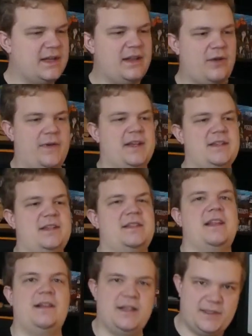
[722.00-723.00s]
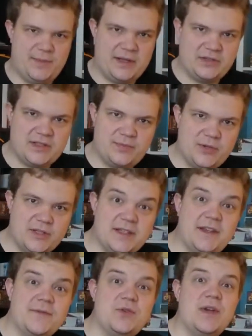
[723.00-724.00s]
I love XXL expansion is because
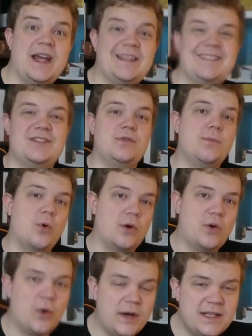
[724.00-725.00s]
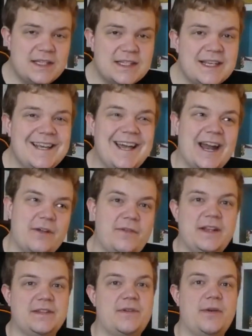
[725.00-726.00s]
it gives you access to more coins, and I
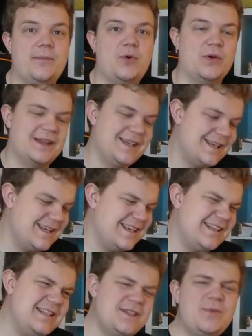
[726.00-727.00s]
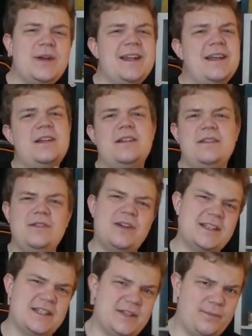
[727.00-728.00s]
think that's very important. This one, not
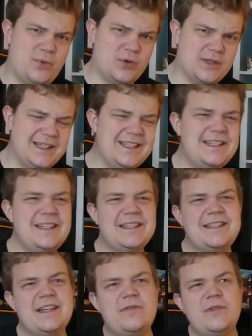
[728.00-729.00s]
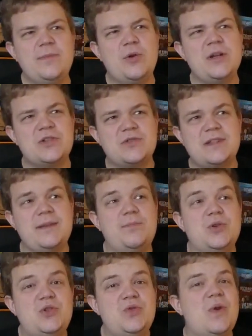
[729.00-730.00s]
as important. It's definitely more interesting,
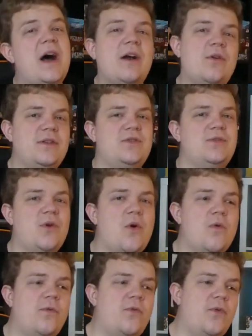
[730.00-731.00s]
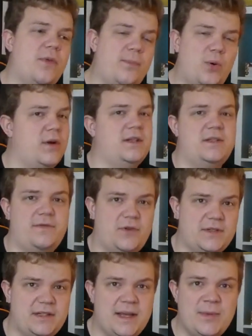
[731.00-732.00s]
but you are going to go for the points
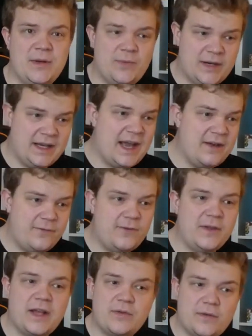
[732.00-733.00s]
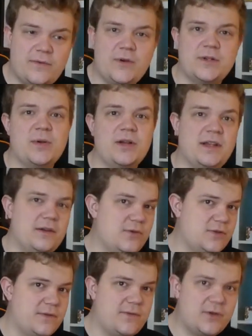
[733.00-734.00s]
first. I mean, when I filled out the first monkey
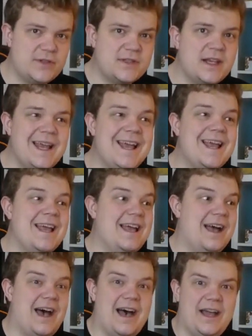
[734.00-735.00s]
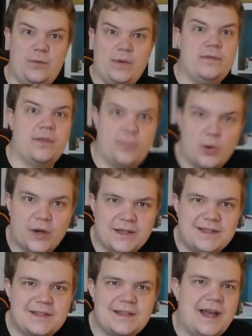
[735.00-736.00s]
enclosure first, I went for the
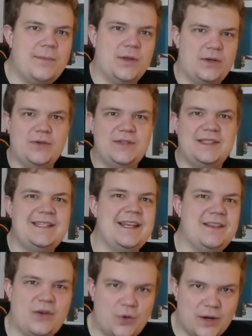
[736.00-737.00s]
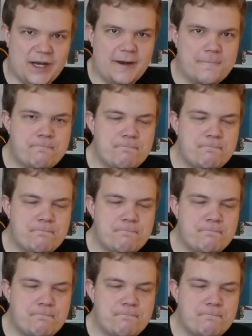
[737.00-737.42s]
points. I'm not going to take the coin.